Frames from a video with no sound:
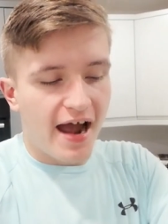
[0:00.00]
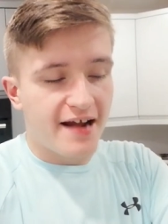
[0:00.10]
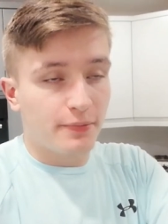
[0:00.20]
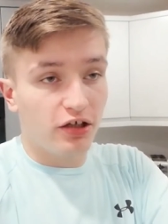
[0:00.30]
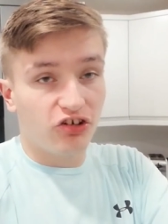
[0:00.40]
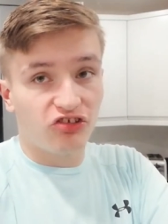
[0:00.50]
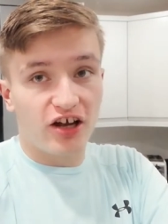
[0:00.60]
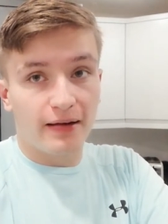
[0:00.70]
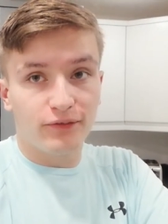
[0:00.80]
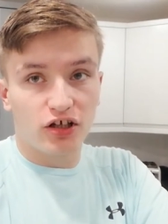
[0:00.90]
and I'm only just
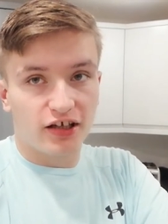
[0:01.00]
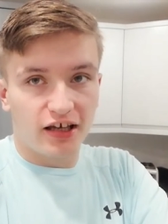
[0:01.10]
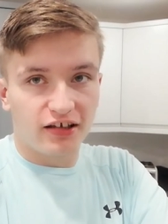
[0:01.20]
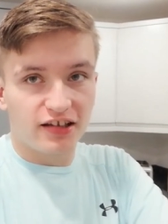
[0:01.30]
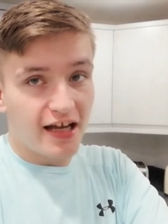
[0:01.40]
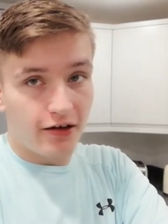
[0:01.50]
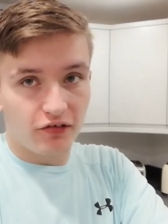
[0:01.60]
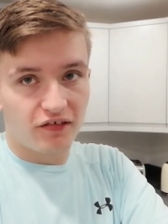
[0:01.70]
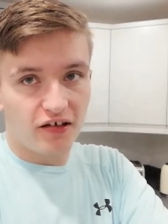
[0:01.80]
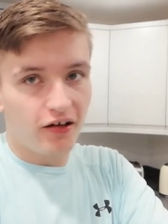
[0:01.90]
starting vlogging now,
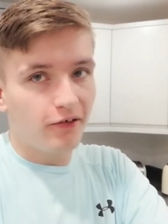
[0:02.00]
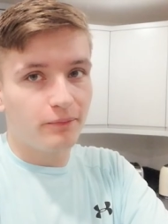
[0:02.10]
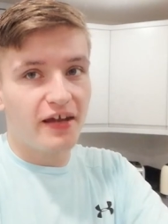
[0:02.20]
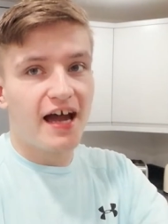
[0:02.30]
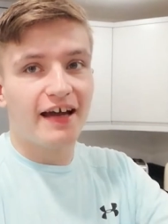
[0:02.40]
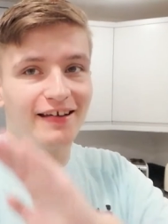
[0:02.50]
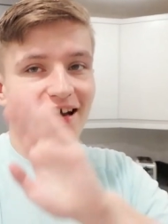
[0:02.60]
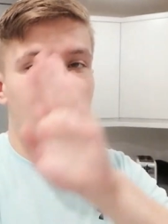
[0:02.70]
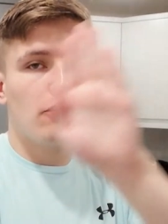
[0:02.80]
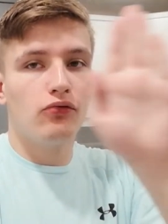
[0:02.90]
so hi,
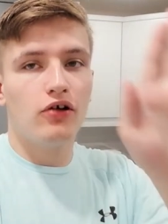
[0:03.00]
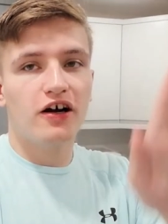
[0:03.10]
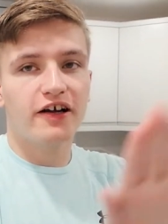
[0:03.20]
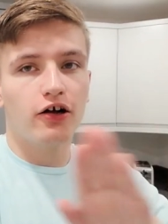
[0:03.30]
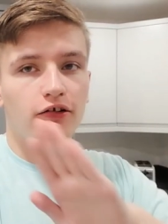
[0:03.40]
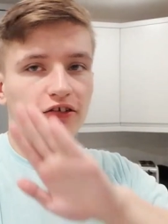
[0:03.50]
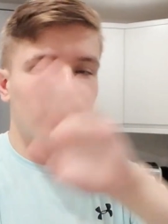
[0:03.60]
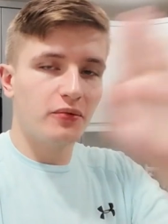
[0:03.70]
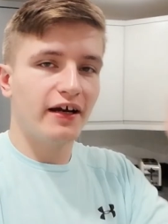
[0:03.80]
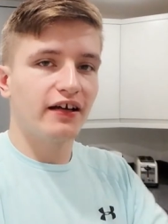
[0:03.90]
how are y'all
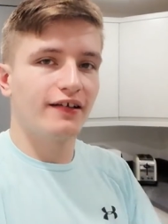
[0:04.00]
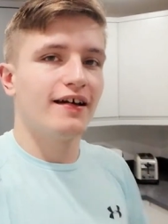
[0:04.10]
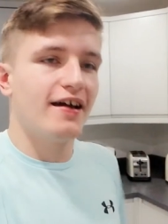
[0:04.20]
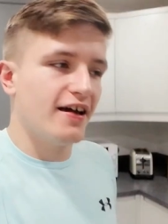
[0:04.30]
doing?